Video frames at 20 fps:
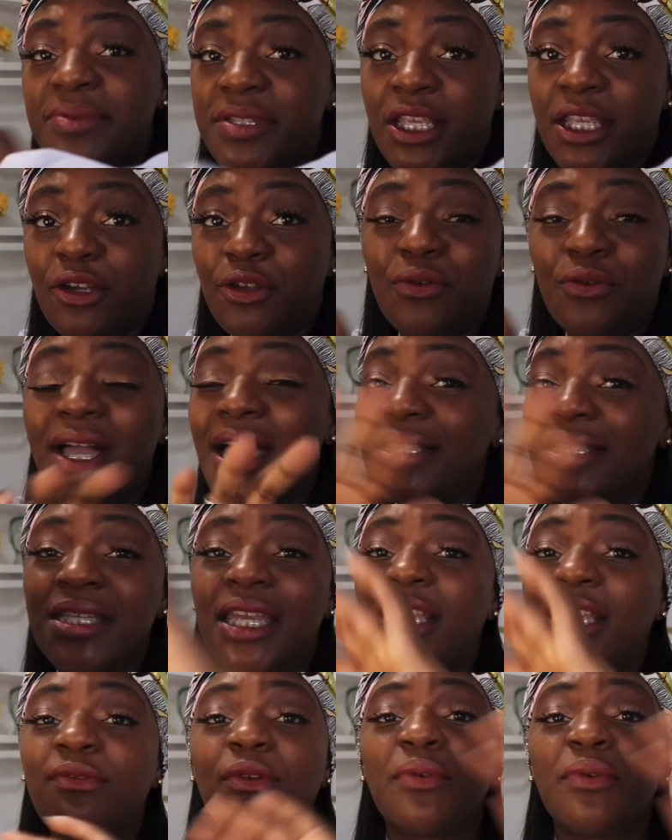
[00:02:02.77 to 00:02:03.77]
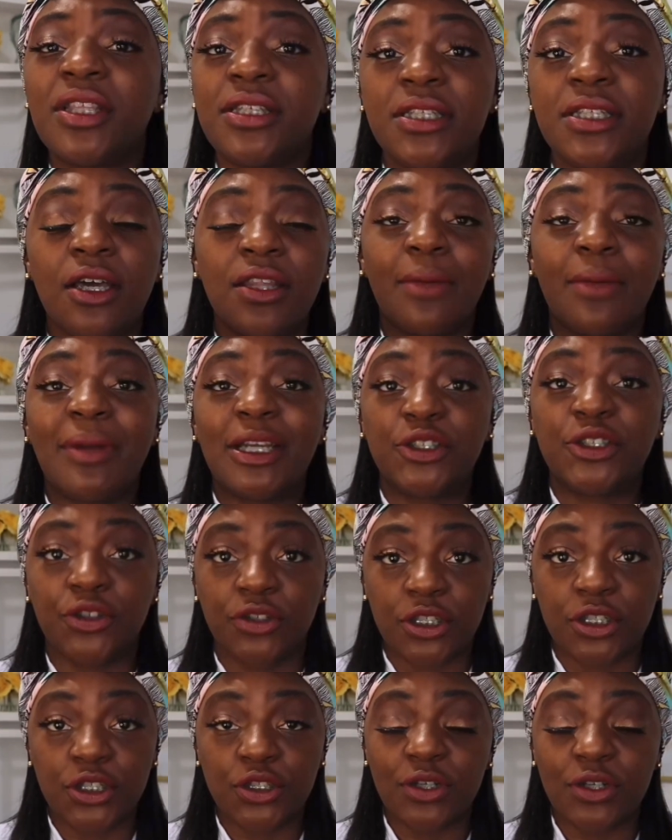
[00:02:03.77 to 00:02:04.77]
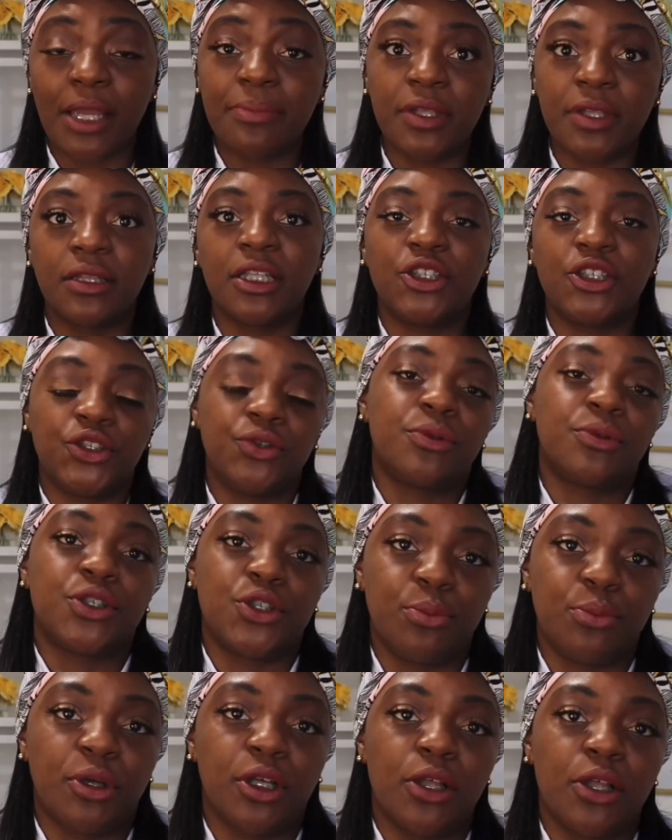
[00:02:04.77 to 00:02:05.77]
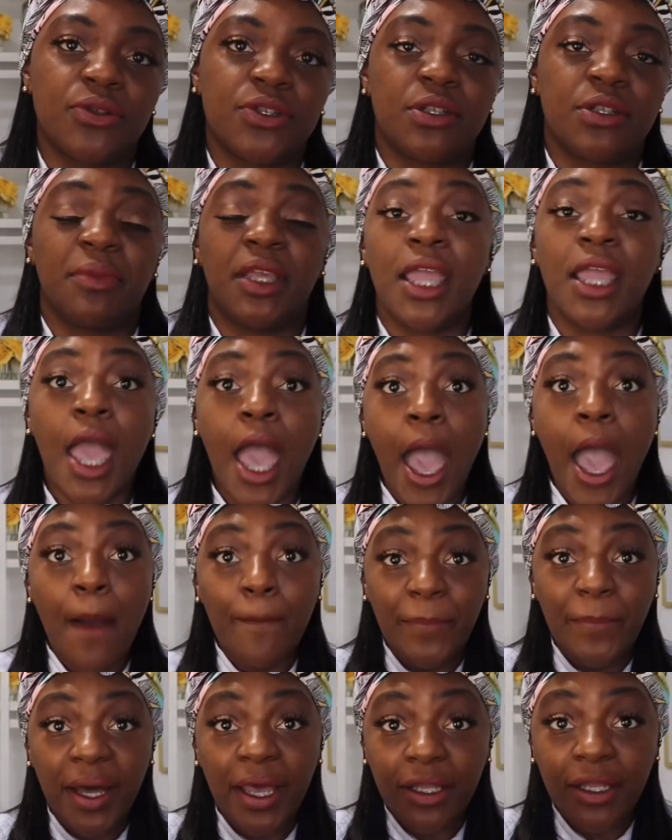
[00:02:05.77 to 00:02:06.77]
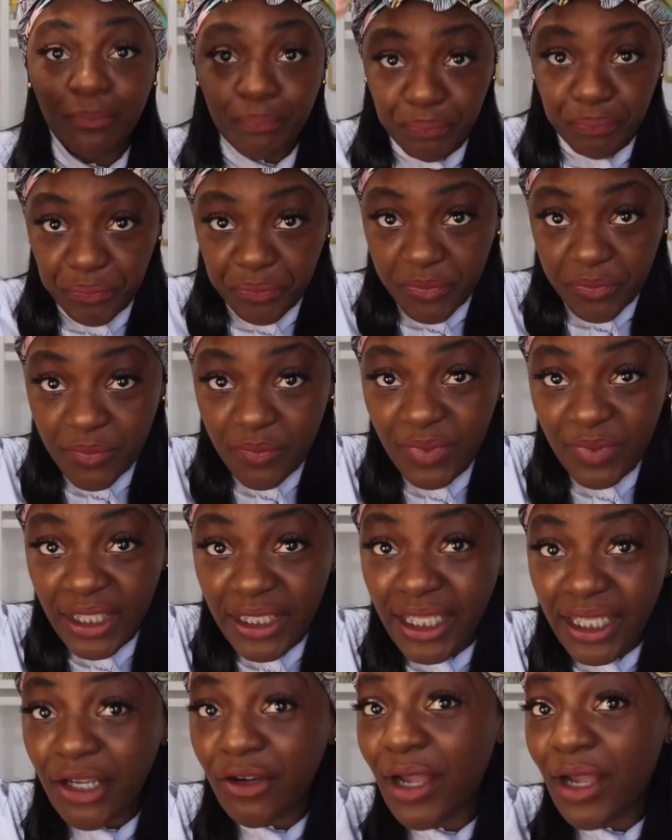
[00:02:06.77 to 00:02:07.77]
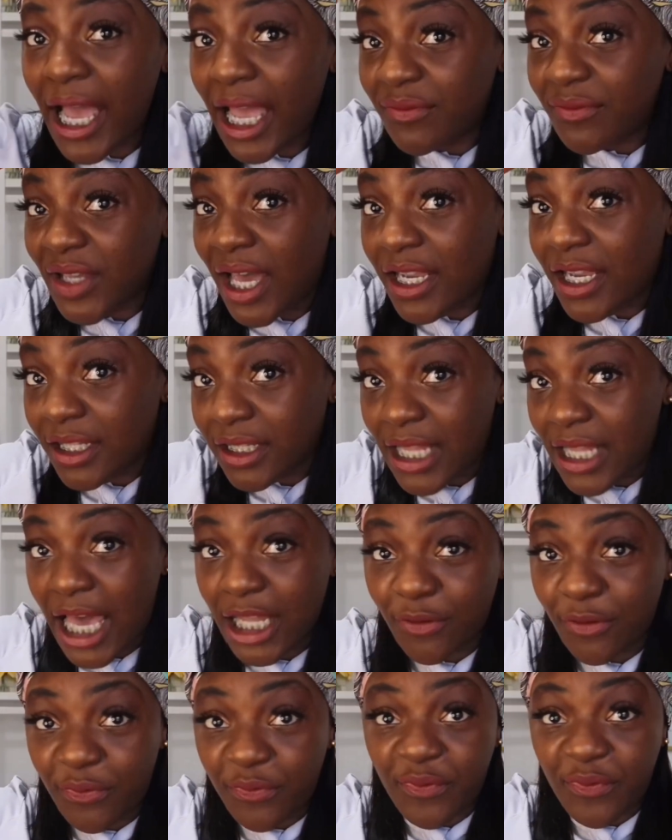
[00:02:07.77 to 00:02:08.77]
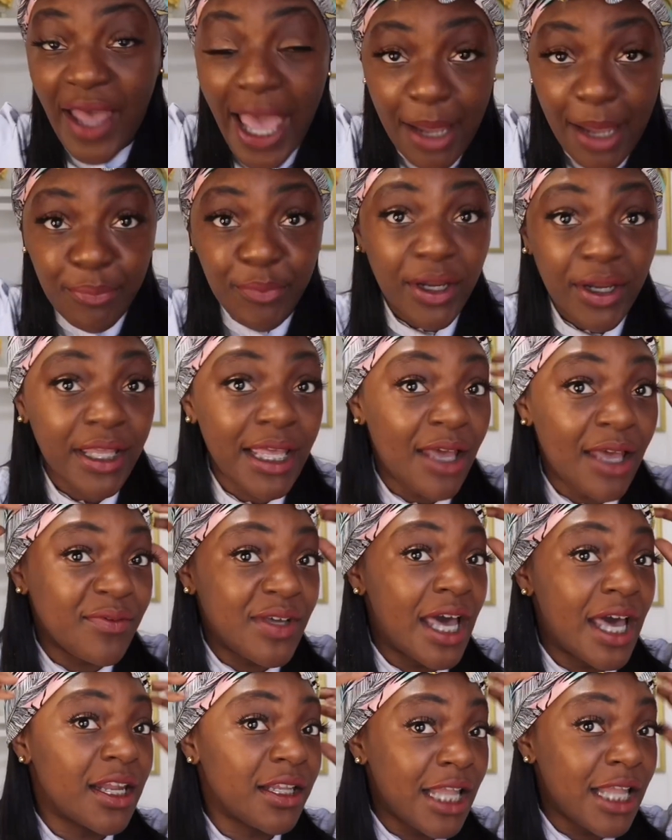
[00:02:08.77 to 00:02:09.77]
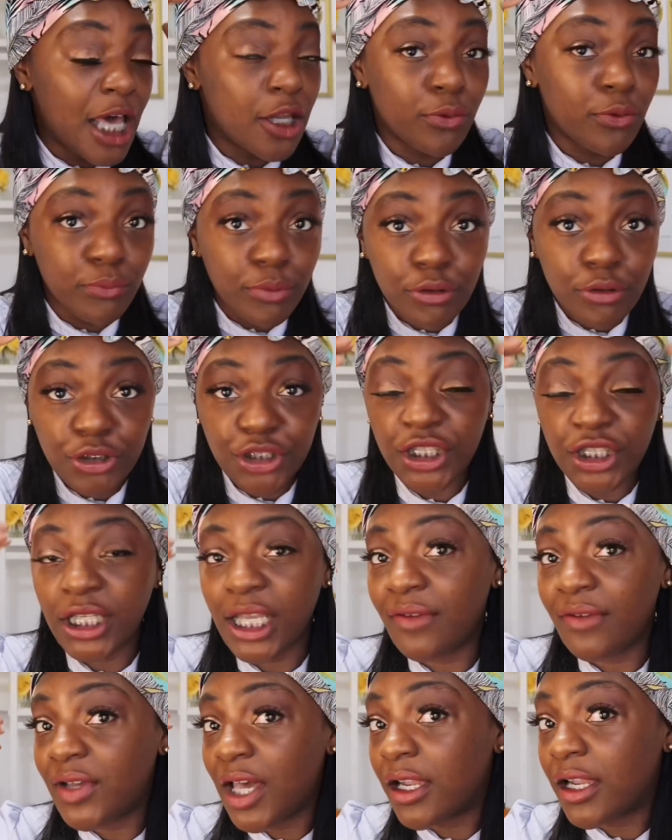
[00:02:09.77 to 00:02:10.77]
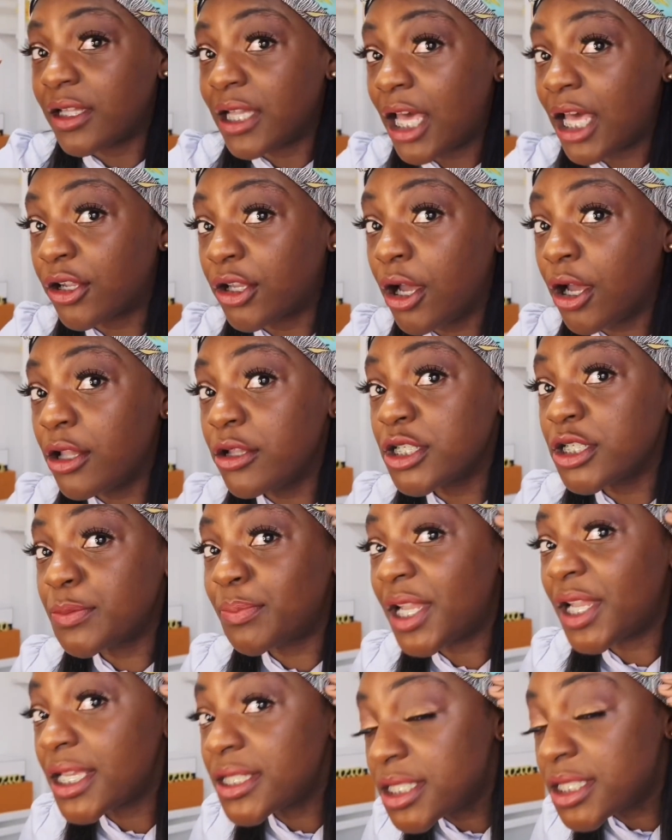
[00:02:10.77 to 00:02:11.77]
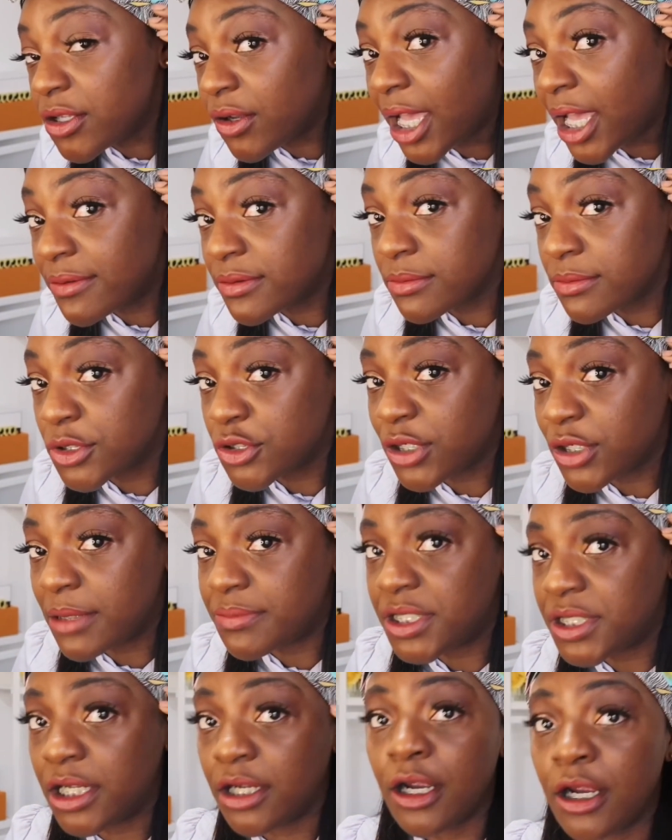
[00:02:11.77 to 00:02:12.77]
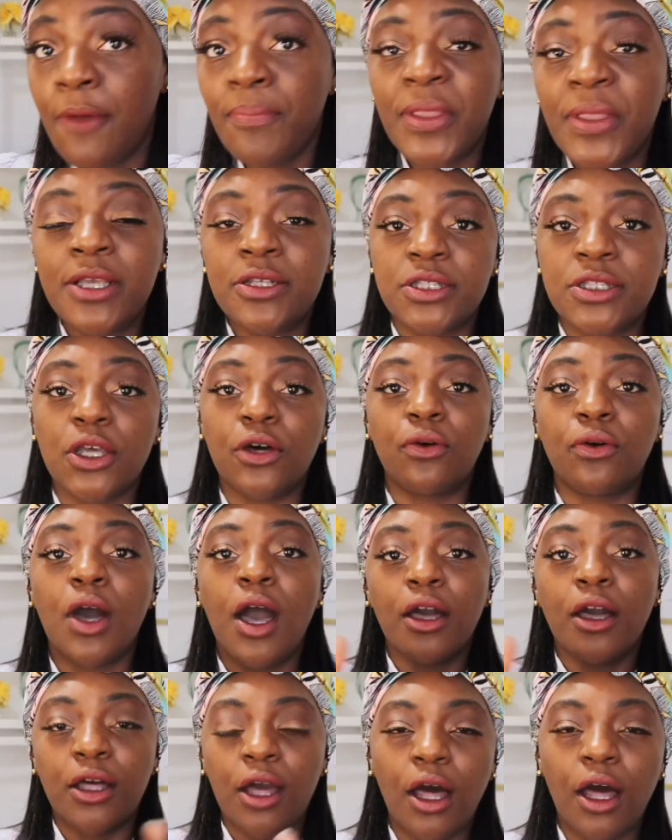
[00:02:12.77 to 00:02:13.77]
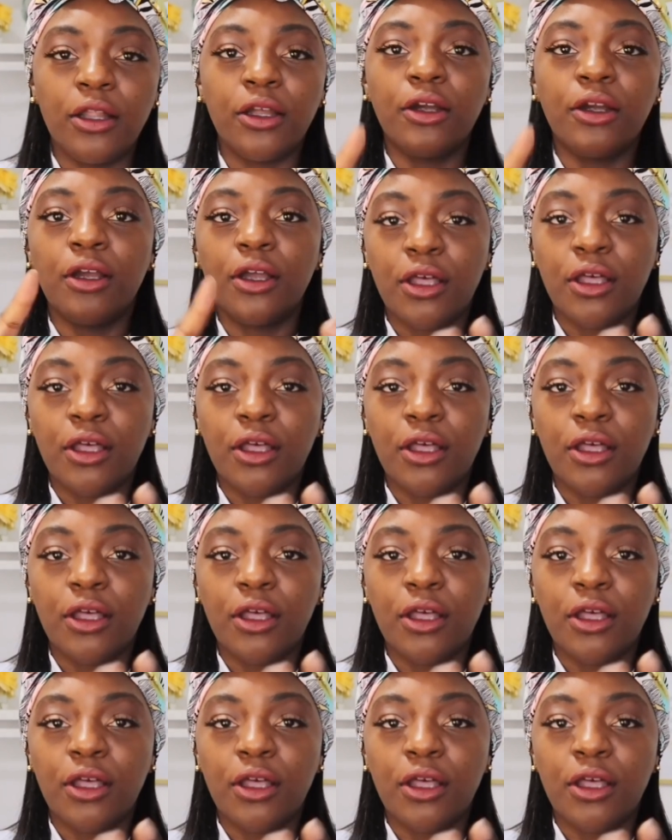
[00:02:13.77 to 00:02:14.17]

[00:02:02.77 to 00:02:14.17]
here. You guys can't even really tell that my shirt is striped unless you were super close to me. But here I've got a lot of fabric, I've got a lot of ruching, I've got a lot of colors, but I still have some stripes here. So color,